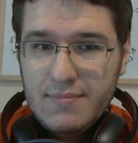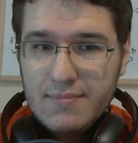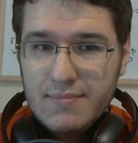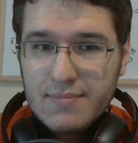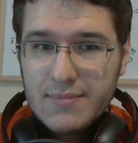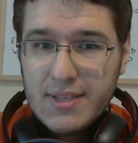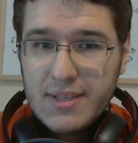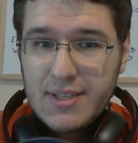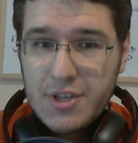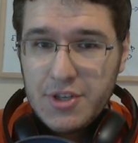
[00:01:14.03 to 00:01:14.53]

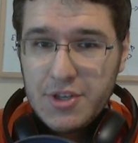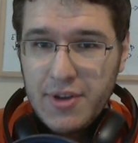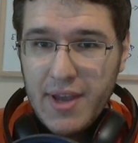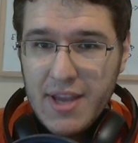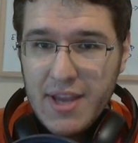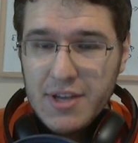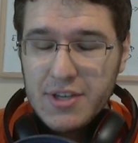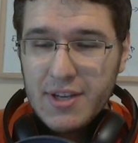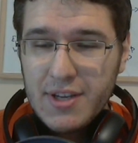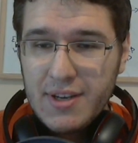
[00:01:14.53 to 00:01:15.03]
The
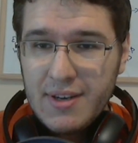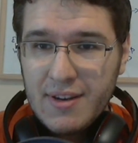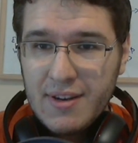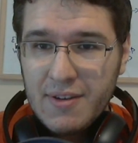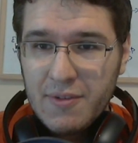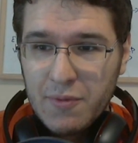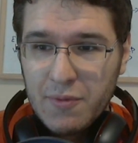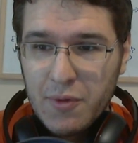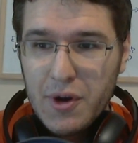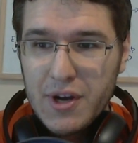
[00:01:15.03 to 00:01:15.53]
situation
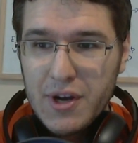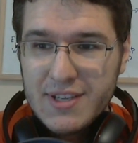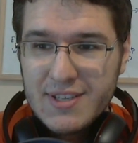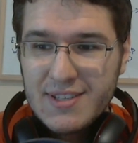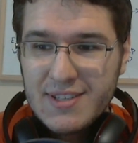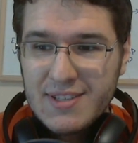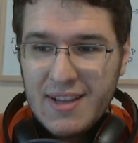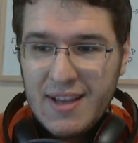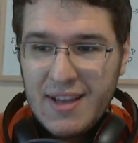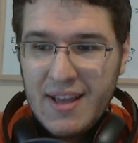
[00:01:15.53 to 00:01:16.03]

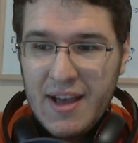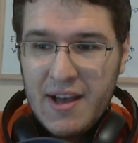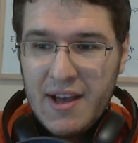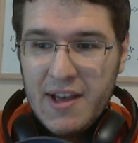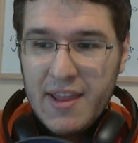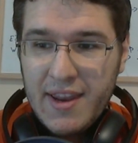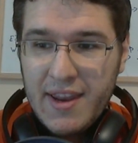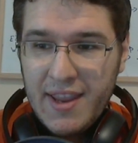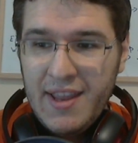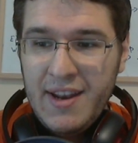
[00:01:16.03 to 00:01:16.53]
was
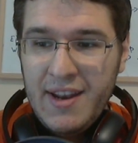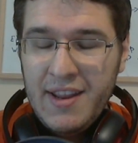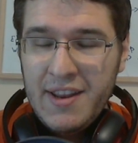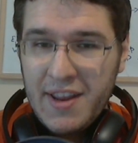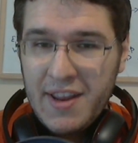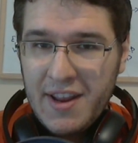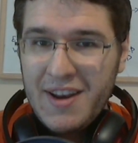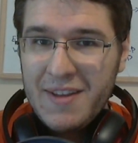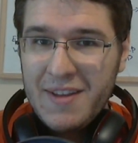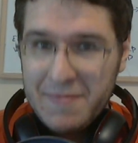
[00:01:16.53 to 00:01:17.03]
really,
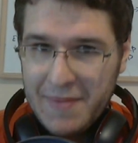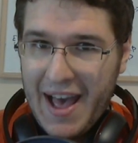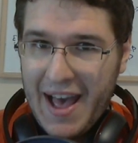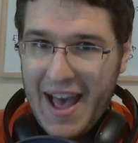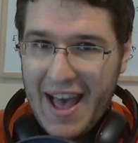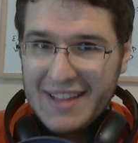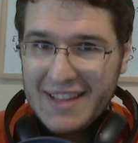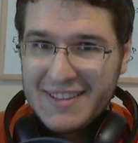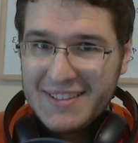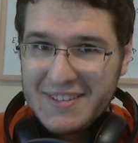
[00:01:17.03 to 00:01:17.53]
really
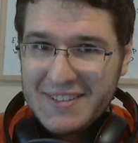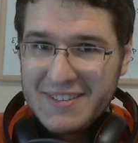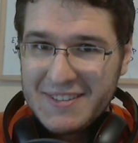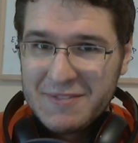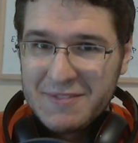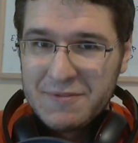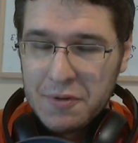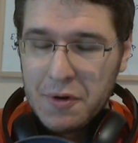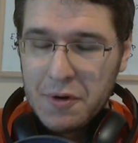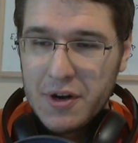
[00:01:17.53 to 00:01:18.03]
bad
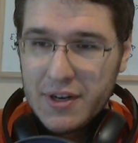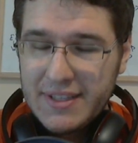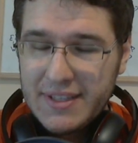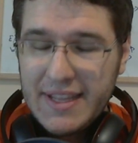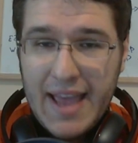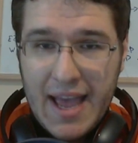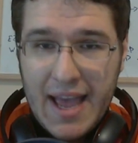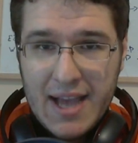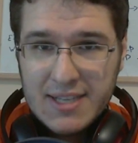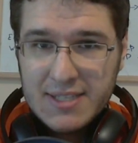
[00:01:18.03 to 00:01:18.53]
for
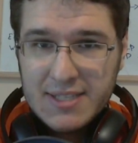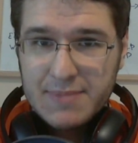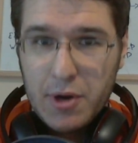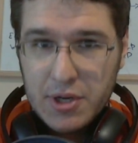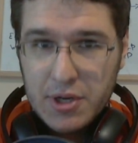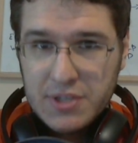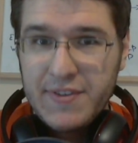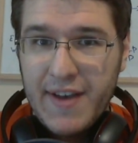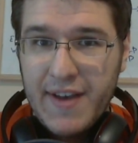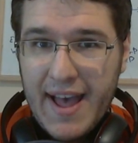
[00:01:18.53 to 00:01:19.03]
the
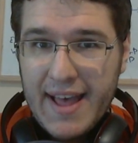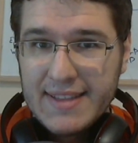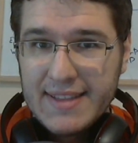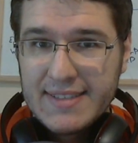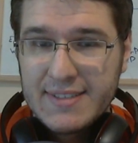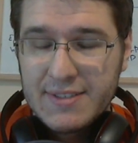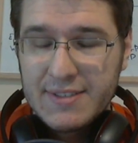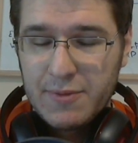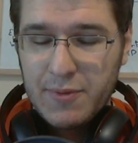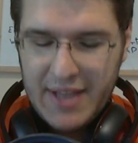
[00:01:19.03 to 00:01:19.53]
Xbox fans.
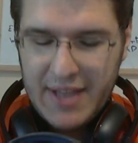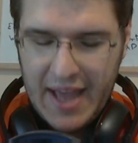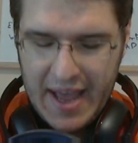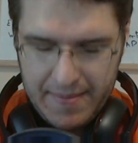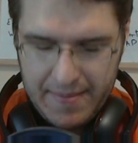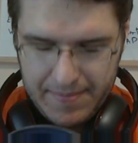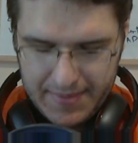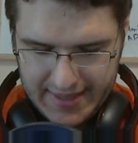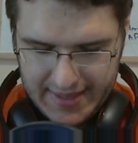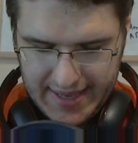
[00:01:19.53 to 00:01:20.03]
So what
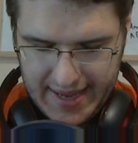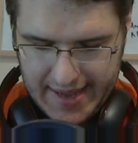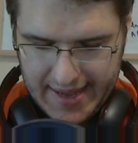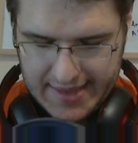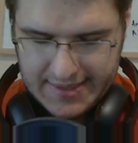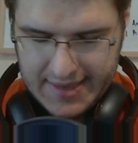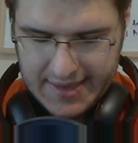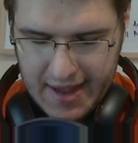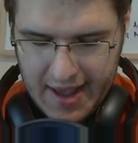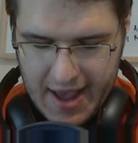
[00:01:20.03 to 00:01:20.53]
happened
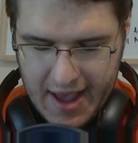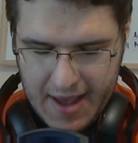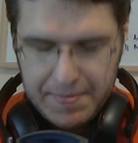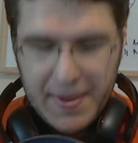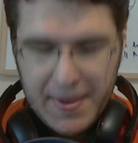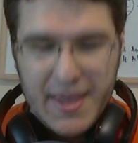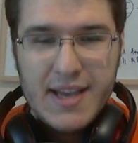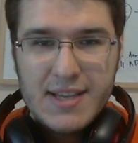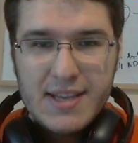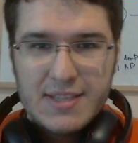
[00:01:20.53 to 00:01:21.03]
is
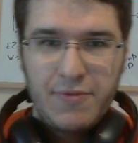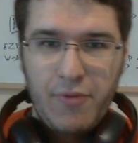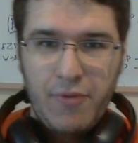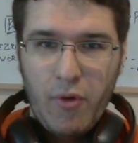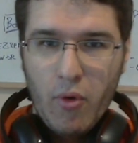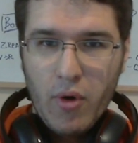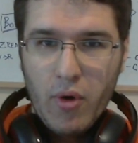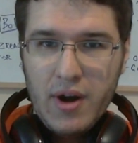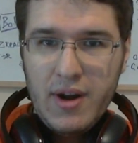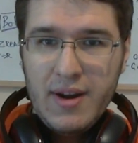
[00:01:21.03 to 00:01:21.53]

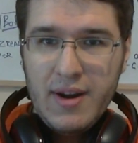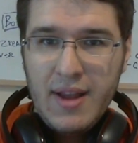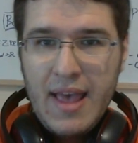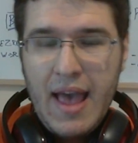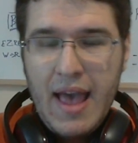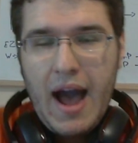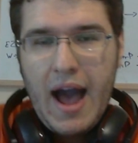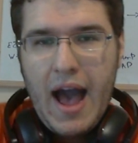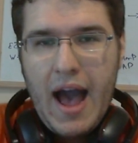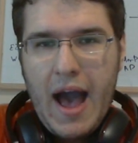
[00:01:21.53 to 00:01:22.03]
PS4
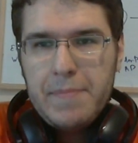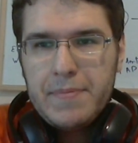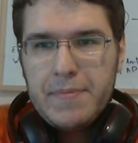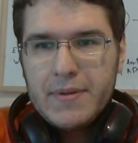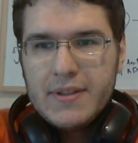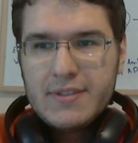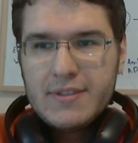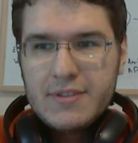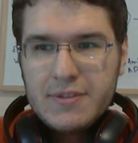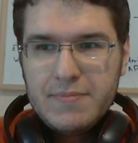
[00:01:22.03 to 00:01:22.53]

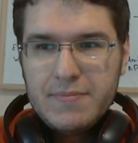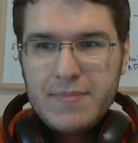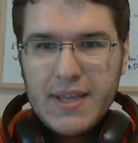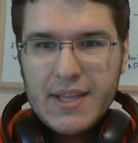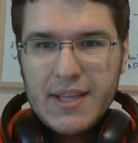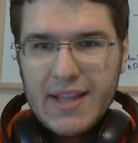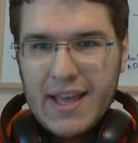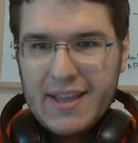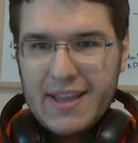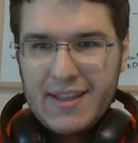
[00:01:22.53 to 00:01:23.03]
happened to
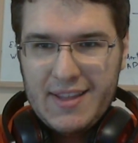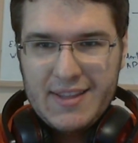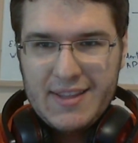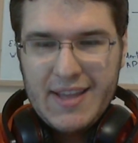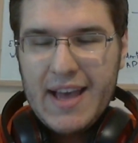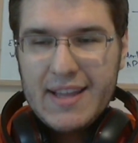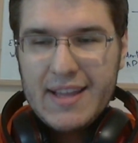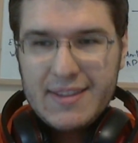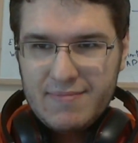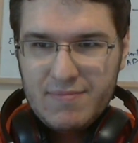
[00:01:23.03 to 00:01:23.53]
be, like, it
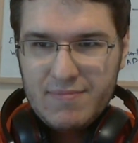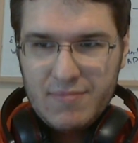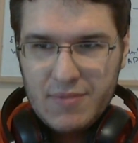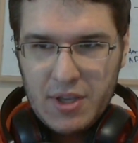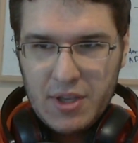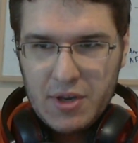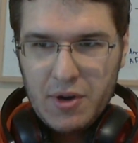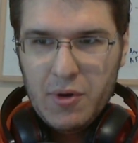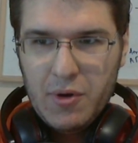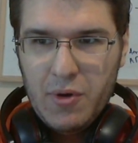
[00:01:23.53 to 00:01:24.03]
had,
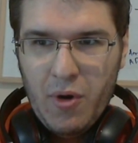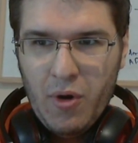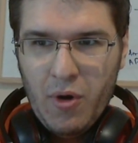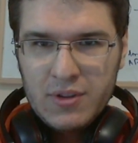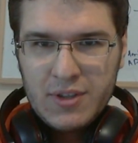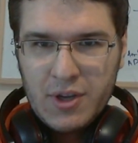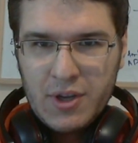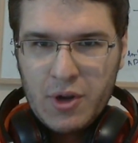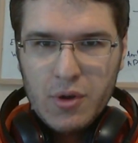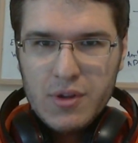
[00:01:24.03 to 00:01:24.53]

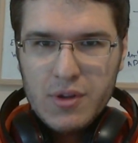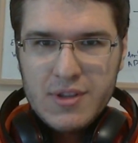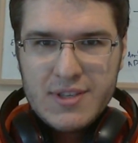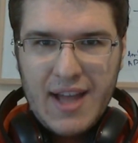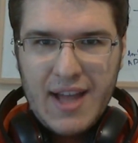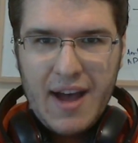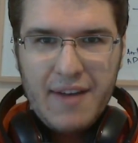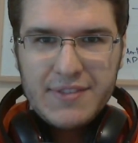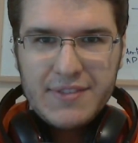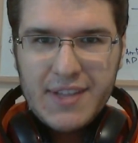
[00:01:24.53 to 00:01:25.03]
all the cool
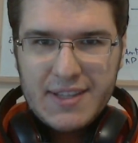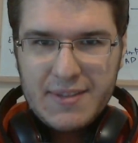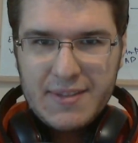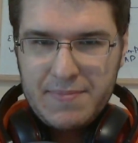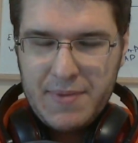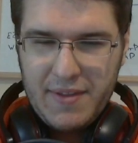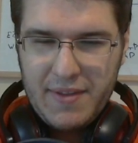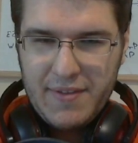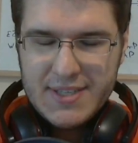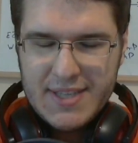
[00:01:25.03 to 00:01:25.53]
stuff that the
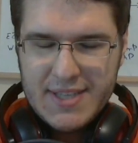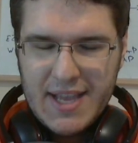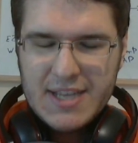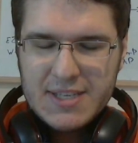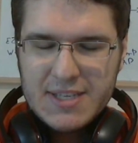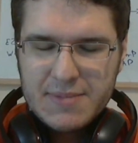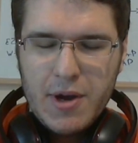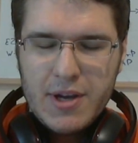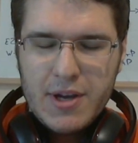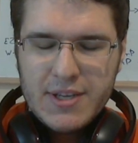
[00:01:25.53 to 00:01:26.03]
previous
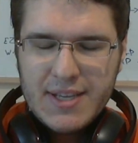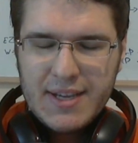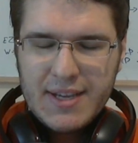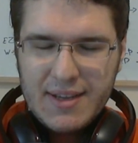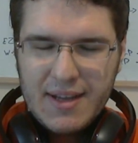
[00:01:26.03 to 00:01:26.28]
Xbox,